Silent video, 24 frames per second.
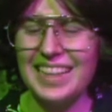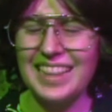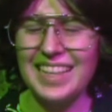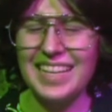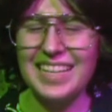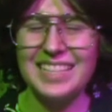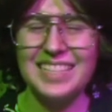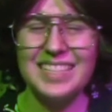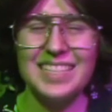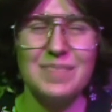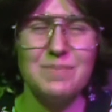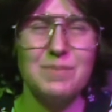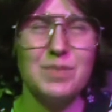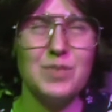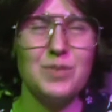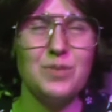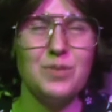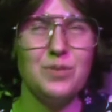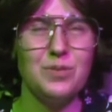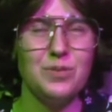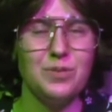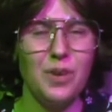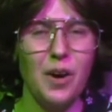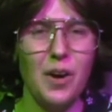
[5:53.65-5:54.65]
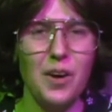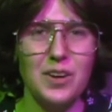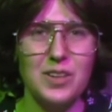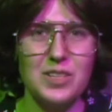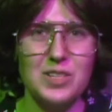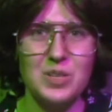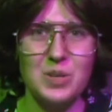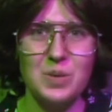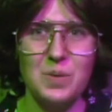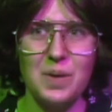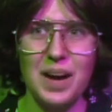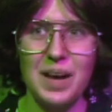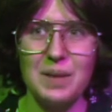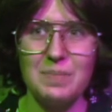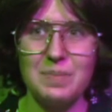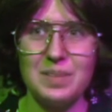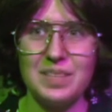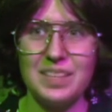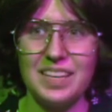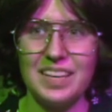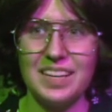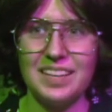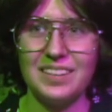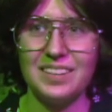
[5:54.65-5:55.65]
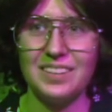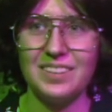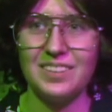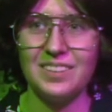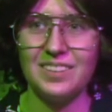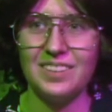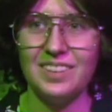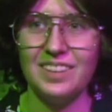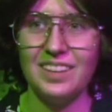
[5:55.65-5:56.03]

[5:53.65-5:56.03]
That seems far too hypothetical.